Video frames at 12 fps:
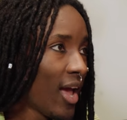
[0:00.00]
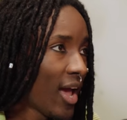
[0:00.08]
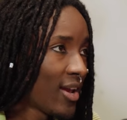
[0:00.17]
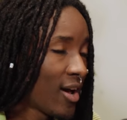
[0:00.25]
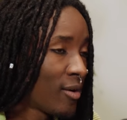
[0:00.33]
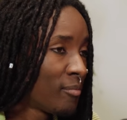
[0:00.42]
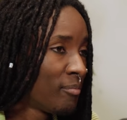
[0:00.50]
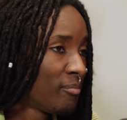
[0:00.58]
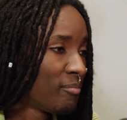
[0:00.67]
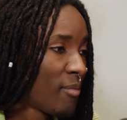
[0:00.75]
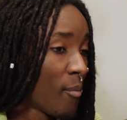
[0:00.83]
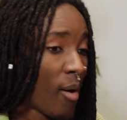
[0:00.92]
And
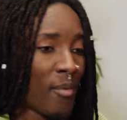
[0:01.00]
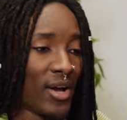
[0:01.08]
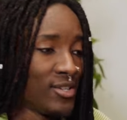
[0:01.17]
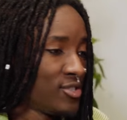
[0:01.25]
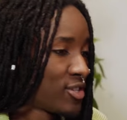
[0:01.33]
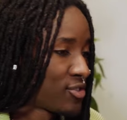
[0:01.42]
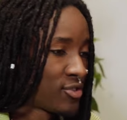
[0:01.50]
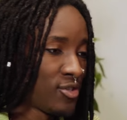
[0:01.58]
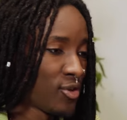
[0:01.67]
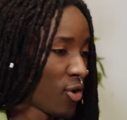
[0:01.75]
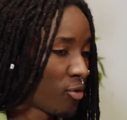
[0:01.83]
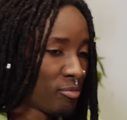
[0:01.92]
my mom had just,
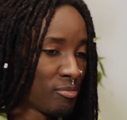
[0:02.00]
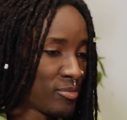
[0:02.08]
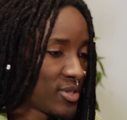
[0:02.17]
you know,